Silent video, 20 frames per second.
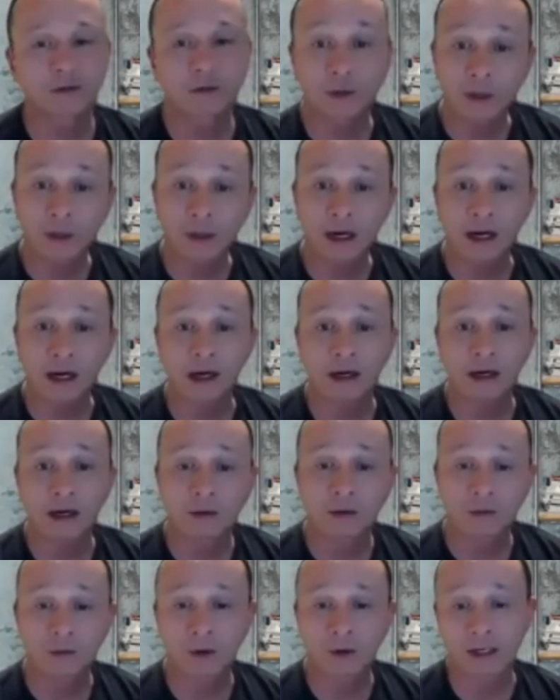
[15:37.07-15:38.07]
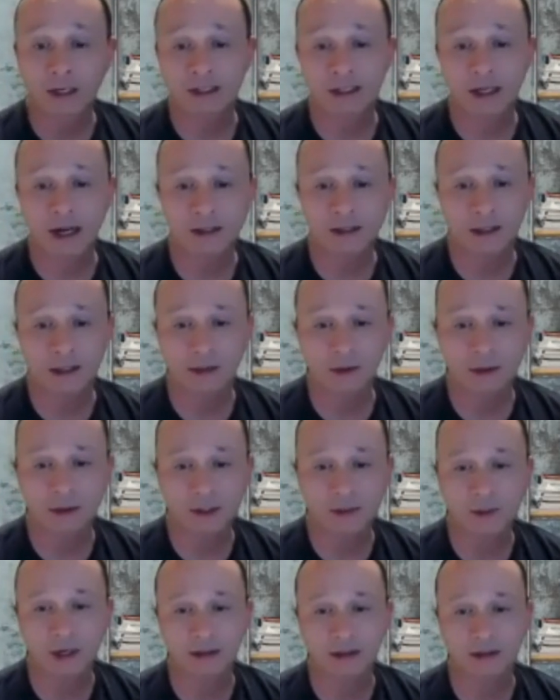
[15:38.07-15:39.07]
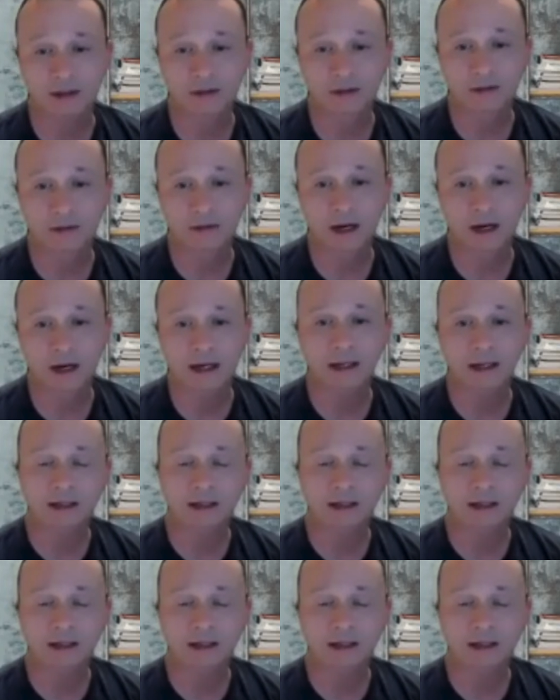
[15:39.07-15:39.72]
from a right sizing perspective, right?